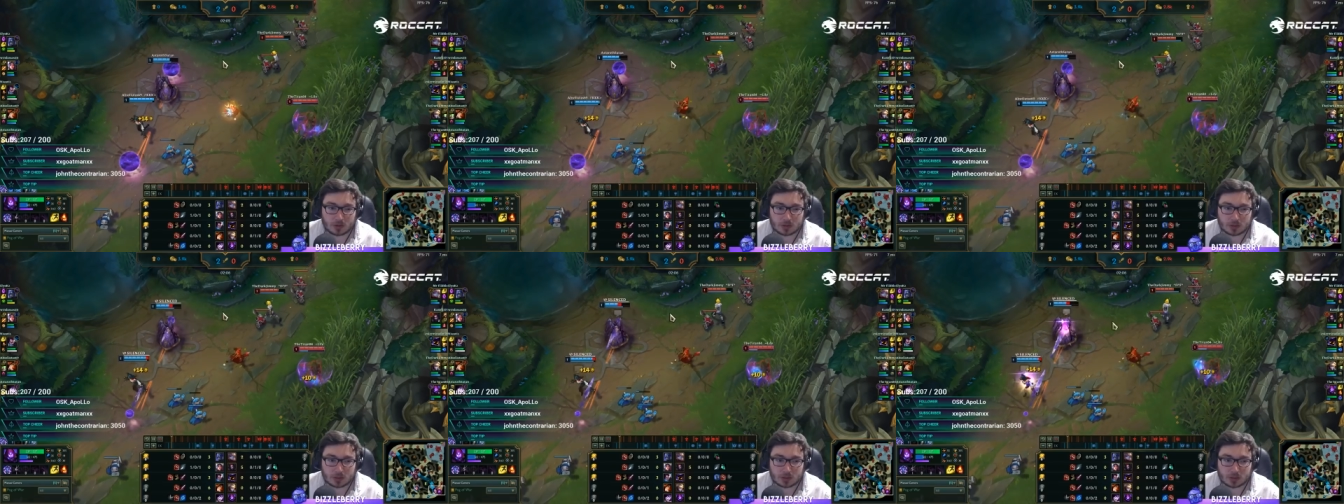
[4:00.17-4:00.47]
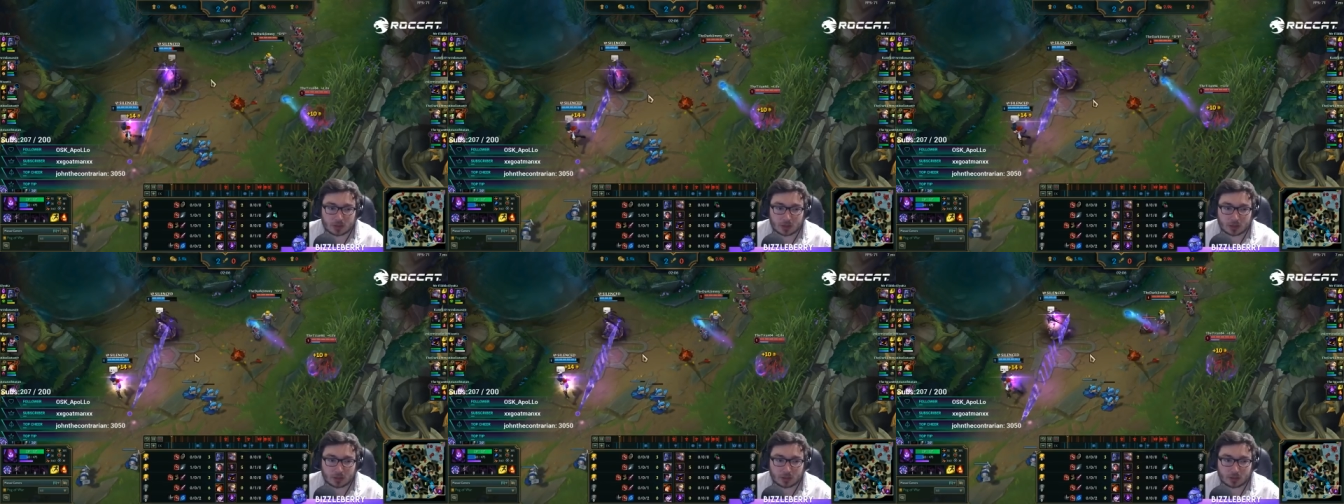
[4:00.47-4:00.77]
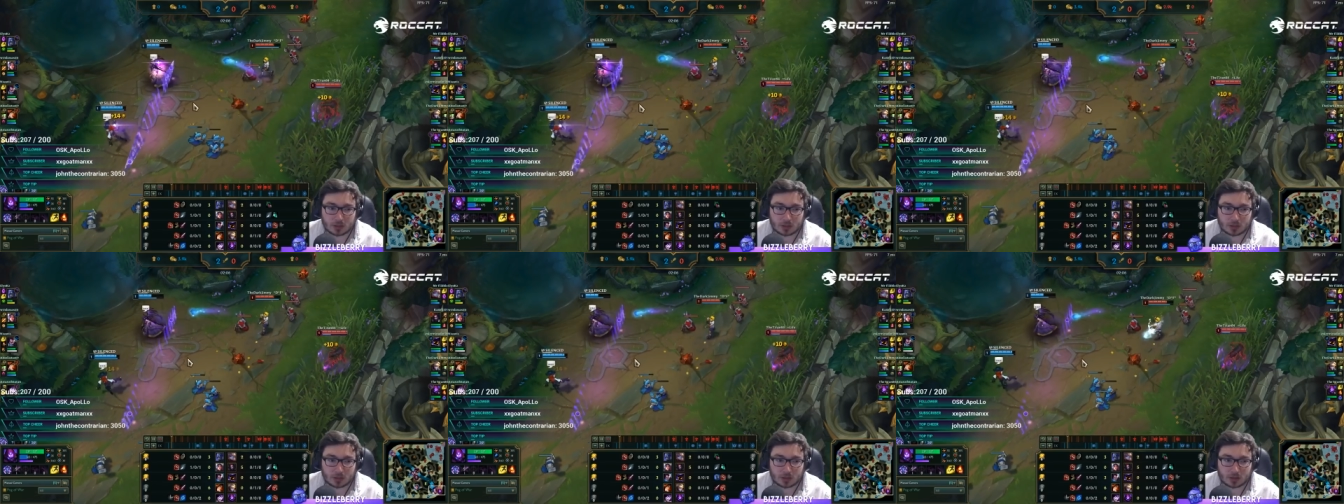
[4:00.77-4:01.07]
around to the side
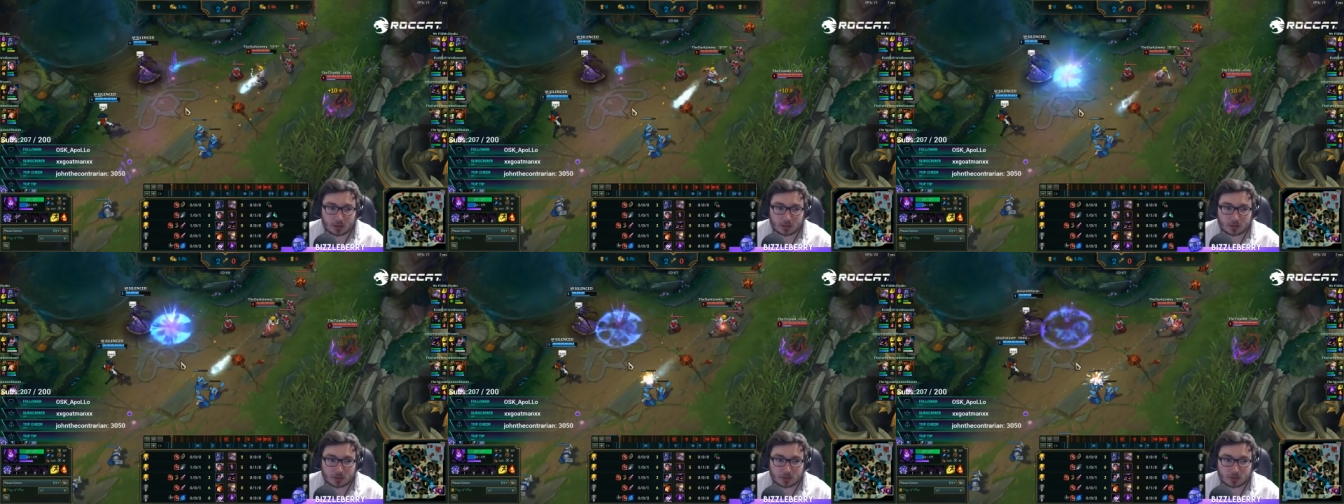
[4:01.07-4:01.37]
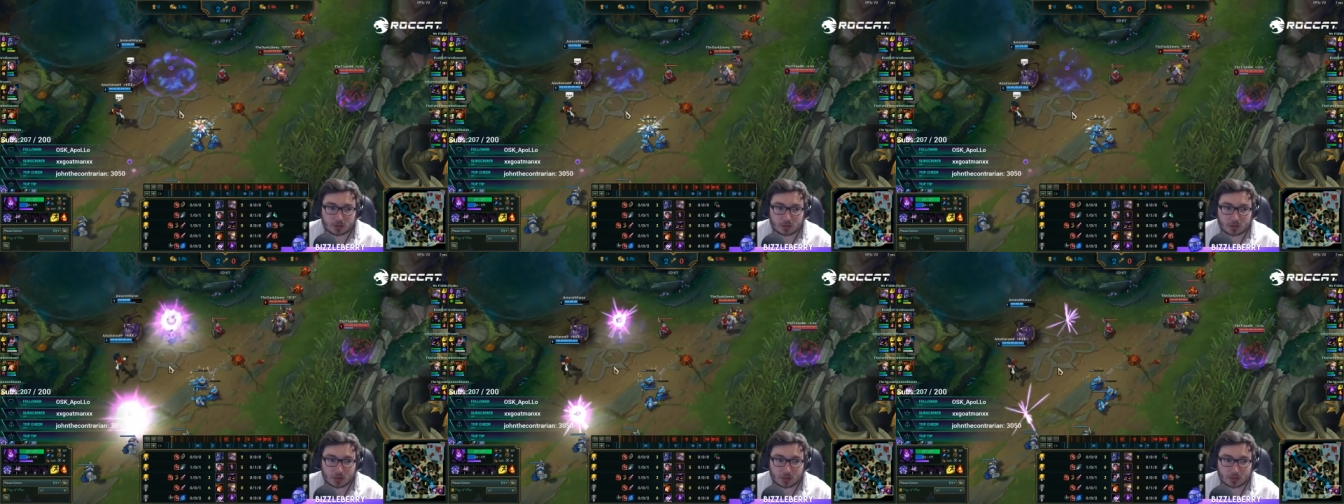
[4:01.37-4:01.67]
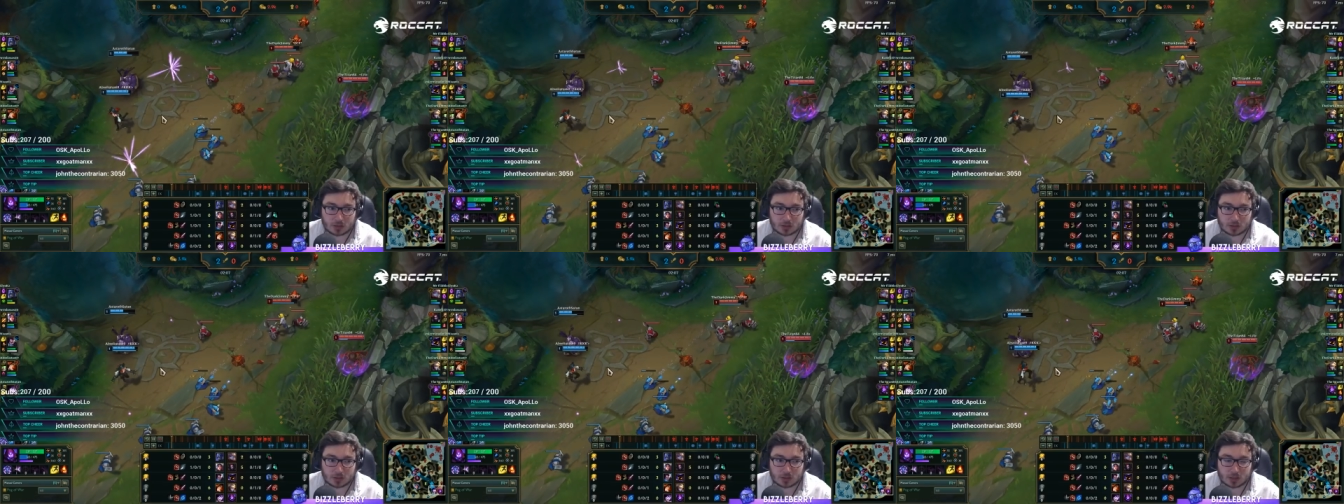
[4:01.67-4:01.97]
here
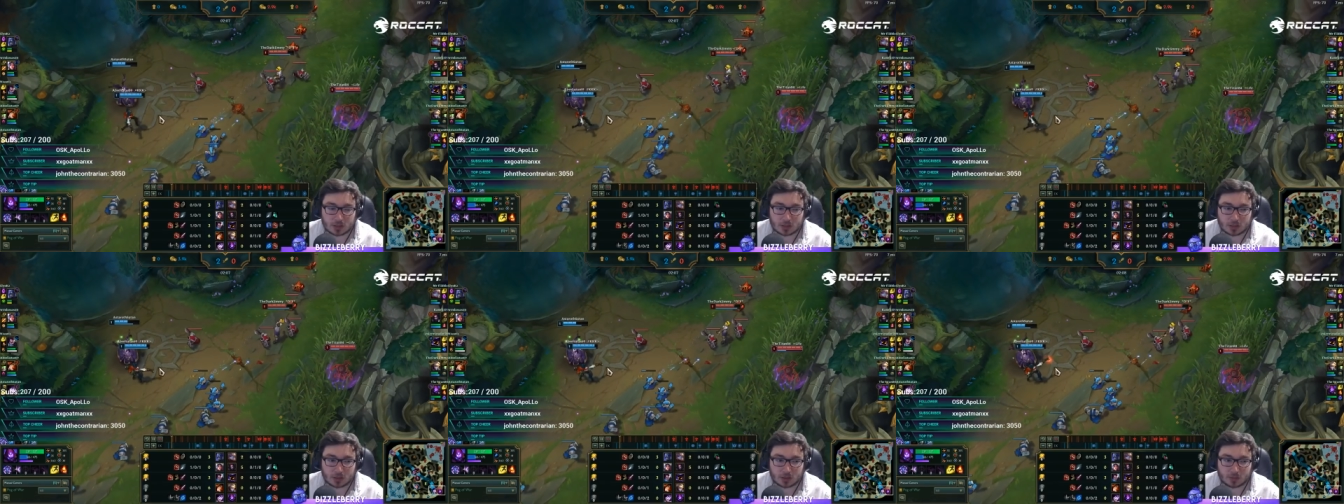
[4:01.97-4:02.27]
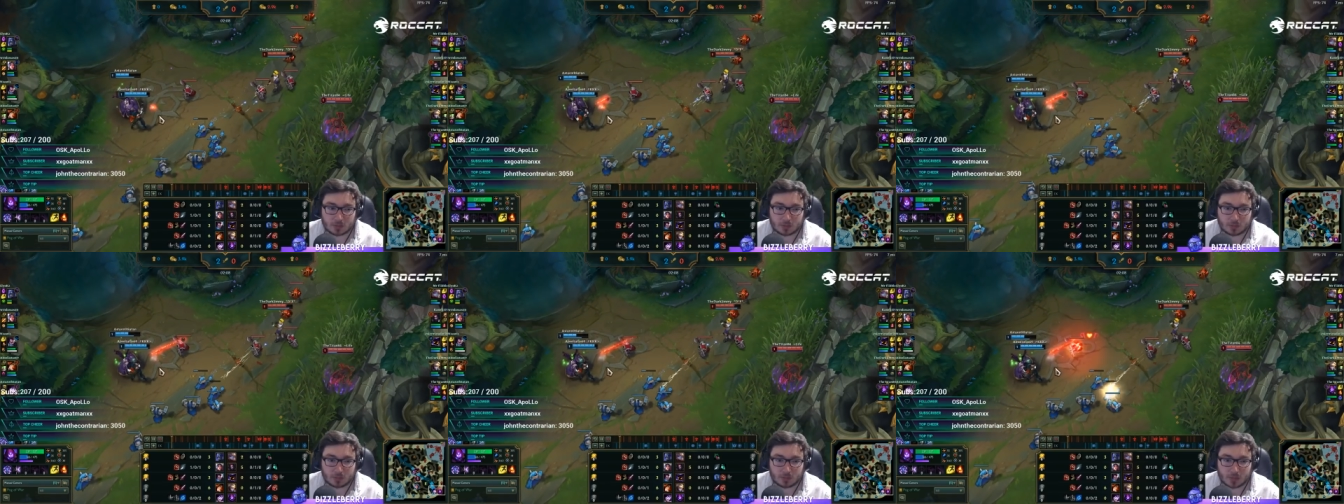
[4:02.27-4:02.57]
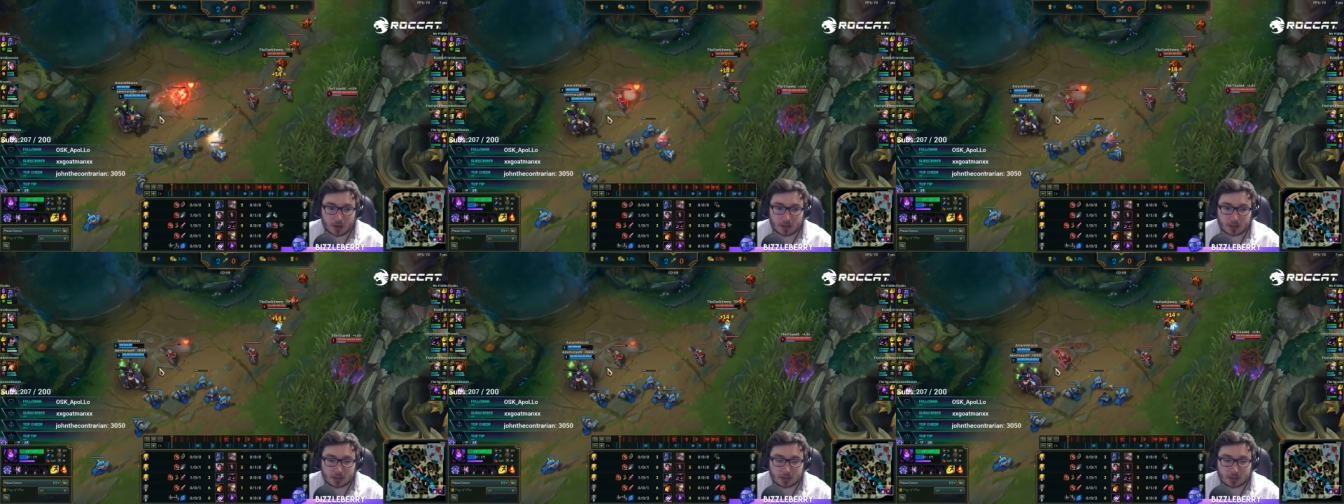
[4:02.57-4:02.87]
and does a
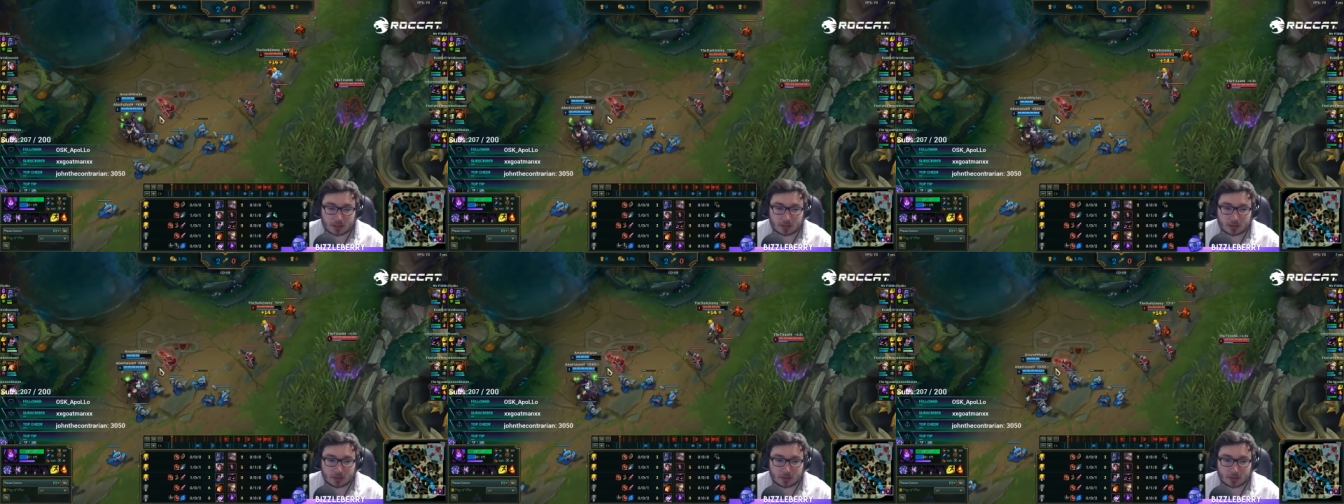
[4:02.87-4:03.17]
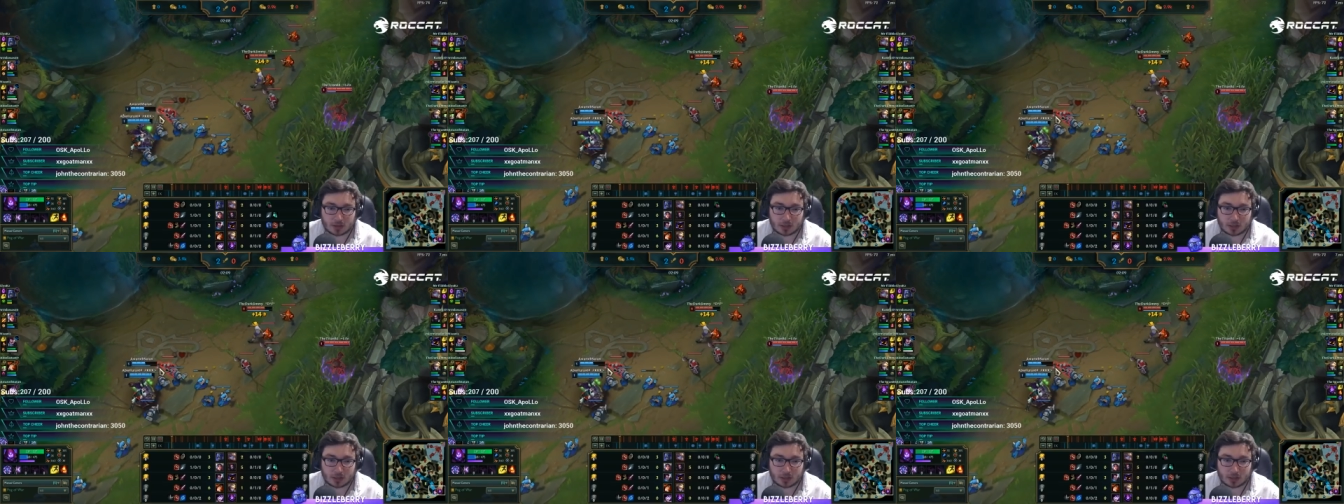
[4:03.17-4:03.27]
binding,